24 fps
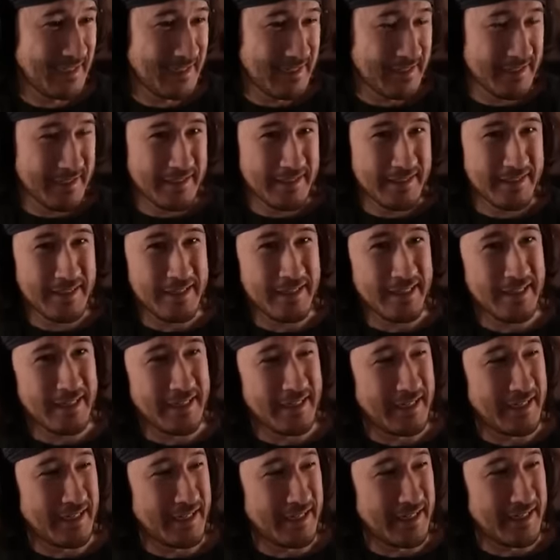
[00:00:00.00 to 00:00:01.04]
Hey, man.
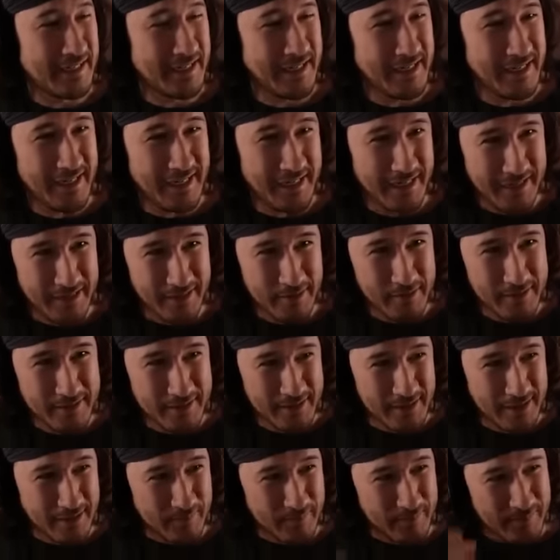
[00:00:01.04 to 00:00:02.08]
Uh, hey, what's
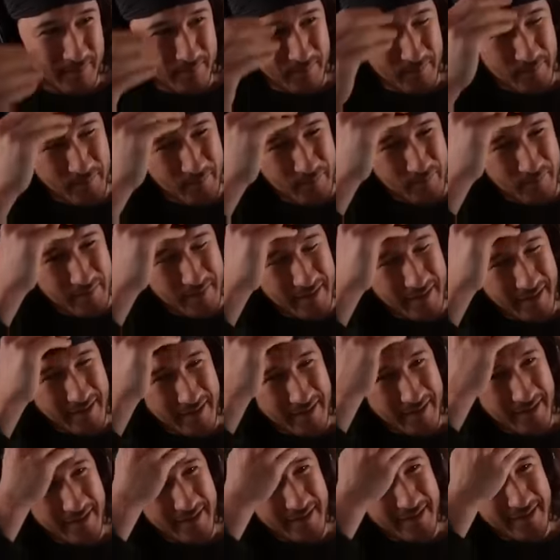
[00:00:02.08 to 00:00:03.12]
hey, up? Hey, how's it going?